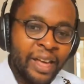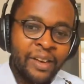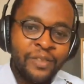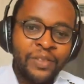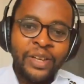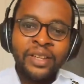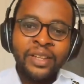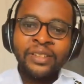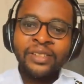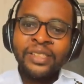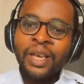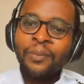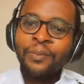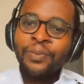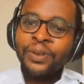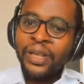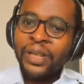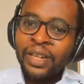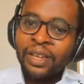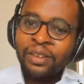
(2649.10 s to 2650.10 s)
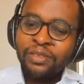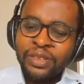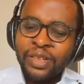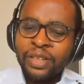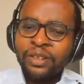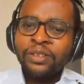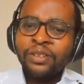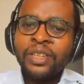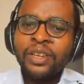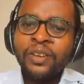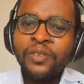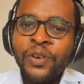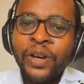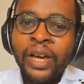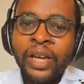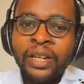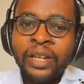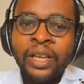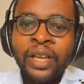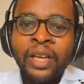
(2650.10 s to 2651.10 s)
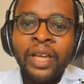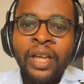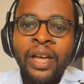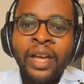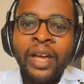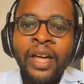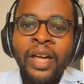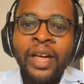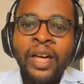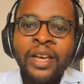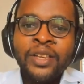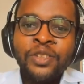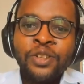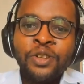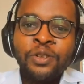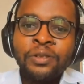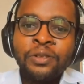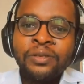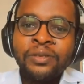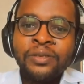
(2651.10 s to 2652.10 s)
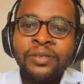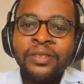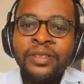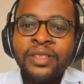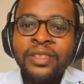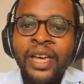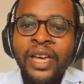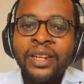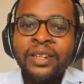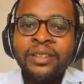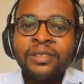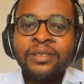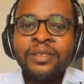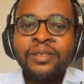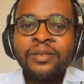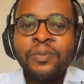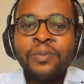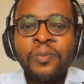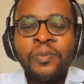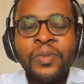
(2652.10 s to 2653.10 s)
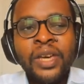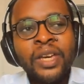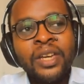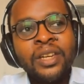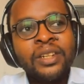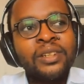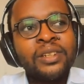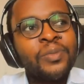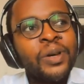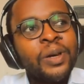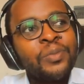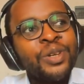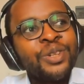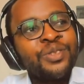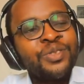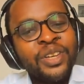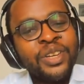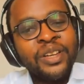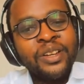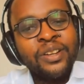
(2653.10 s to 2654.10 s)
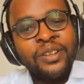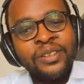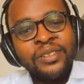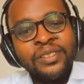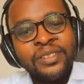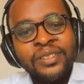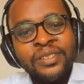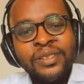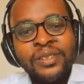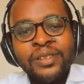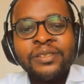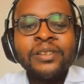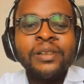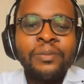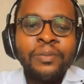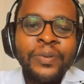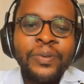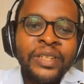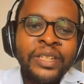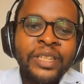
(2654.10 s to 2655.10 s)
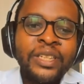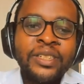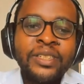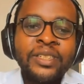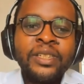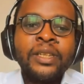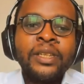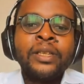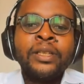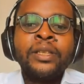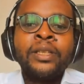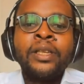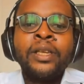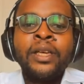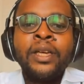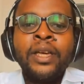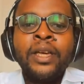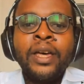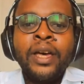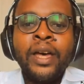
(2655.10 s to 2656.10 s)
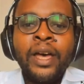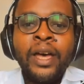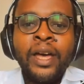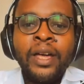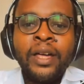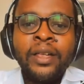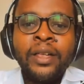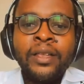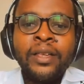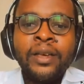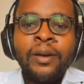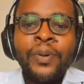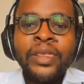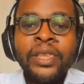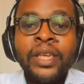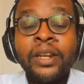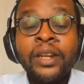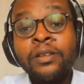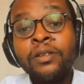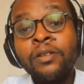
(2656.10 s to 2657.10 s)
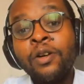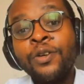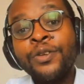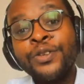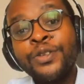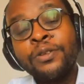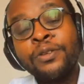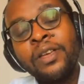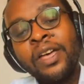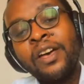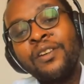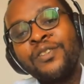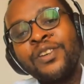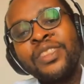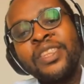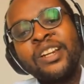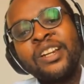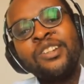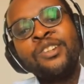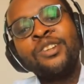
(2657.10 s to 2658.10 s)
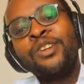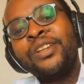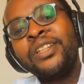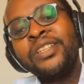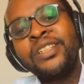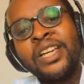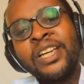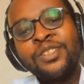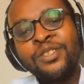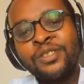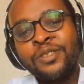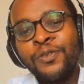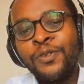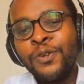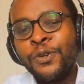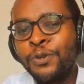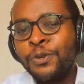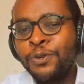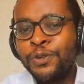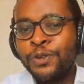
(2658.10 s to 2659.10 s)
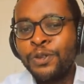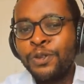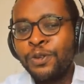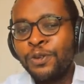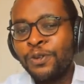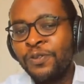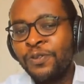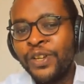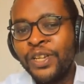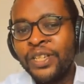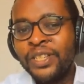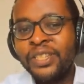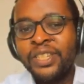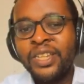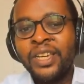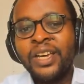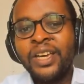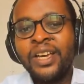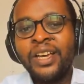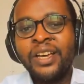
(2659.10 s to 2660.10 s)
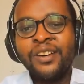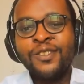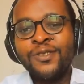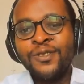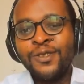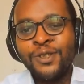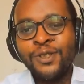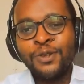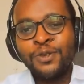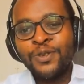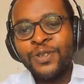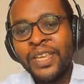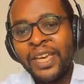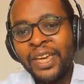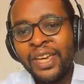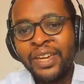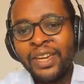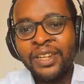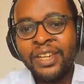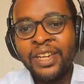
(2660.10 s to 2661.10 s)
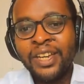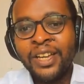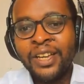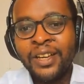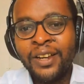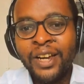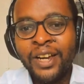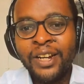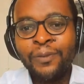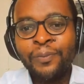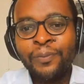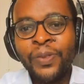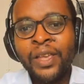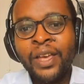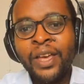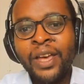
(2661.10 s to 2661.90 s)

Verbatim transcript: Having sampled that, I was like, okay, fine. So that made my metric a bit easy. But then also having that knowledge, I sort of cruised through first year, cruised through second year, right?